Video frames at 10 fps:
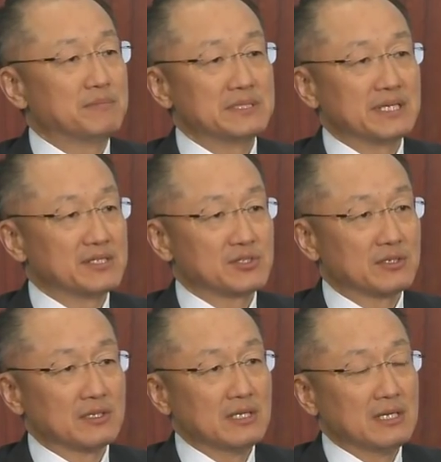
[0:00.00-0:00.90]

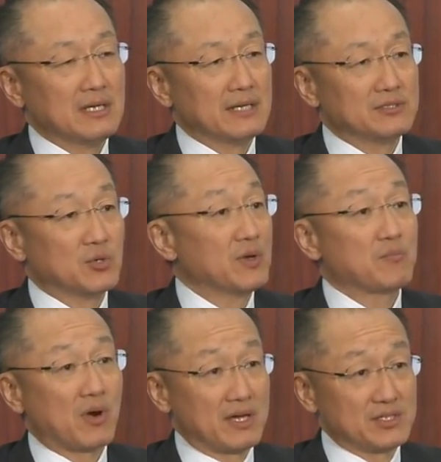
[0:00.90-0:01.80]
potential uh, joint
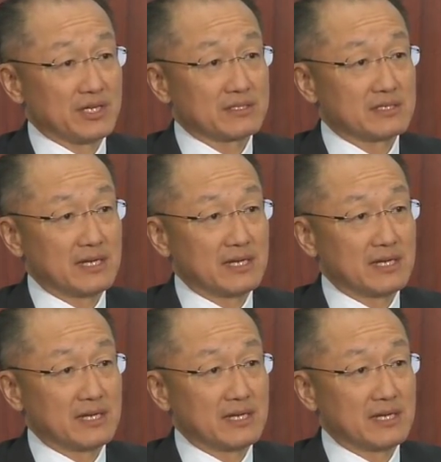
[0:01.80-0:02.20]
projects.